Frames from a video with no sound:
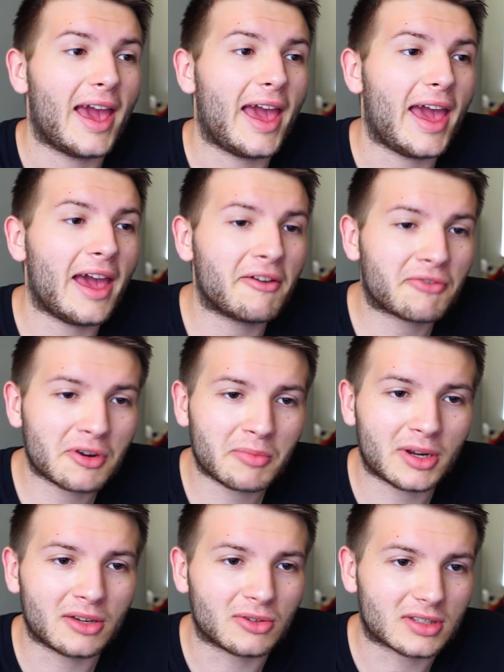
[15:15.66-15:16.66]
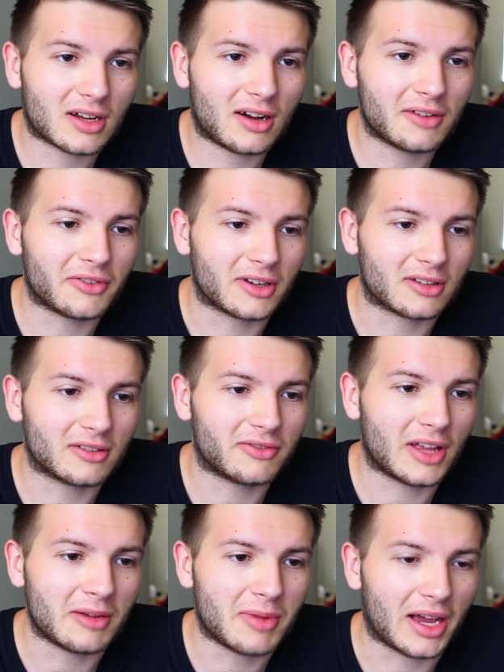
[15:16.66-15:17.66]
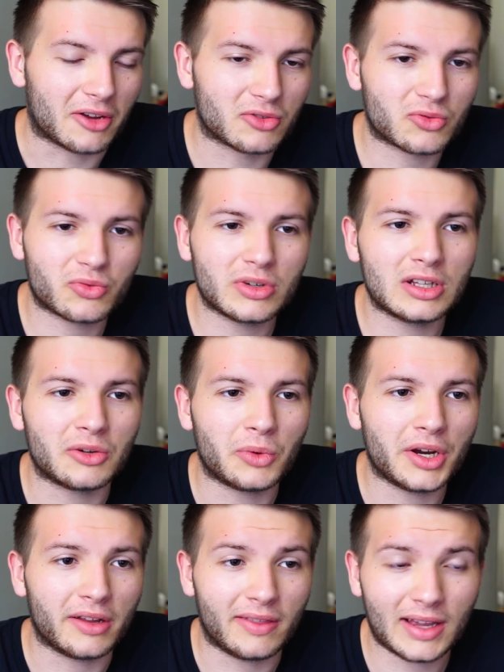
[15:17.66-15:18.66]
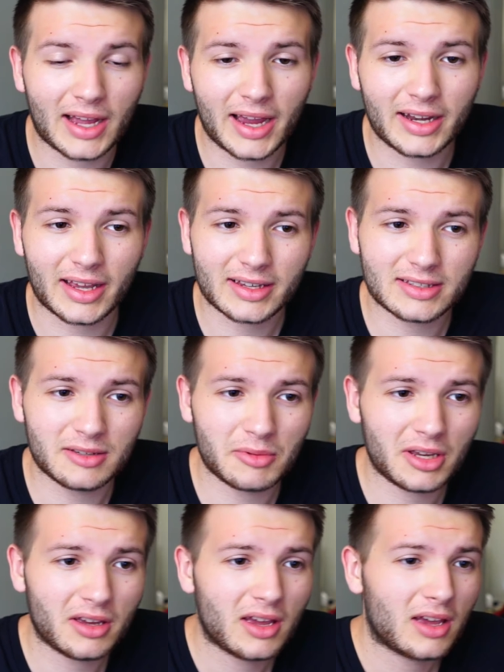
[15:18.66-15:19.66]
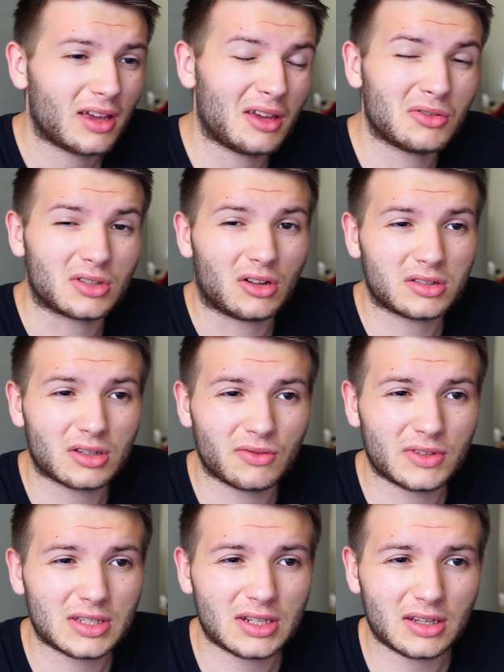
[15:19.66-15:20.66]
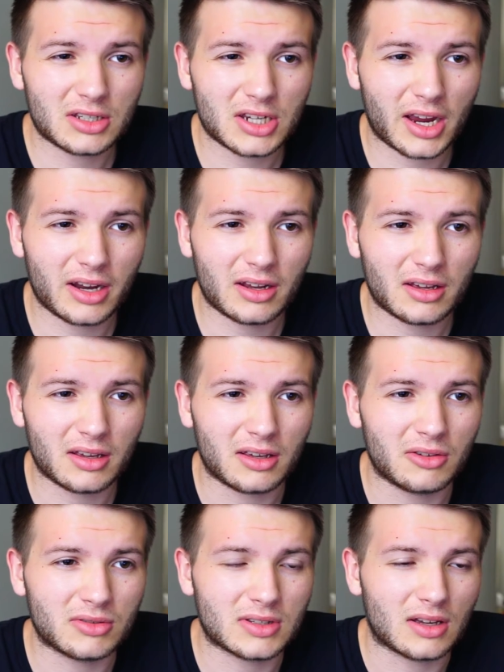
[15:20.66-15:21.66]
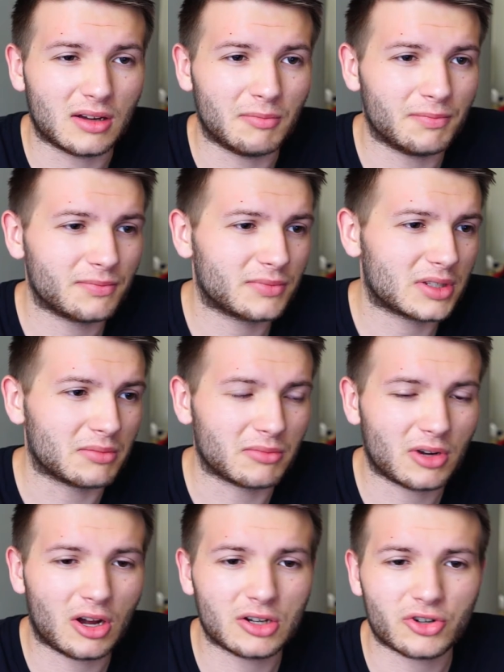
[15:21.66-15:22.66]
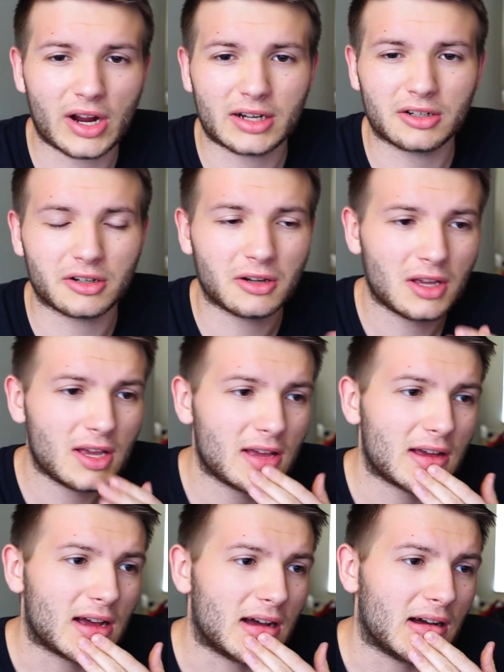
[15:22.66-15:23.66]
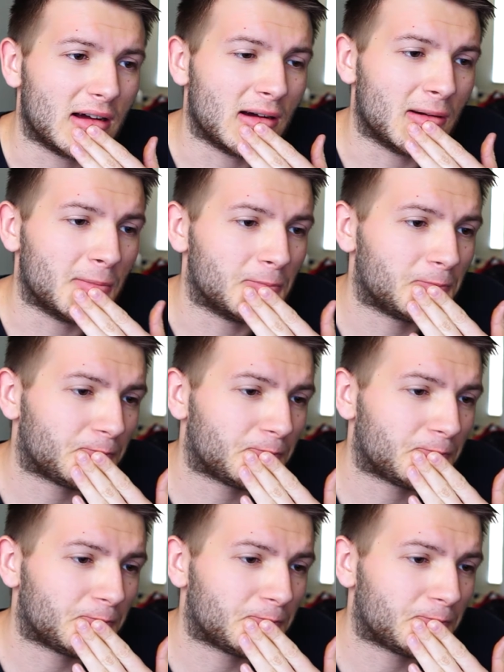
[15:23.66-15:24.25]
Everybody was coughing on the flight back. It was really weird. The guy next to me, he was also visiting China. He was some contractor. I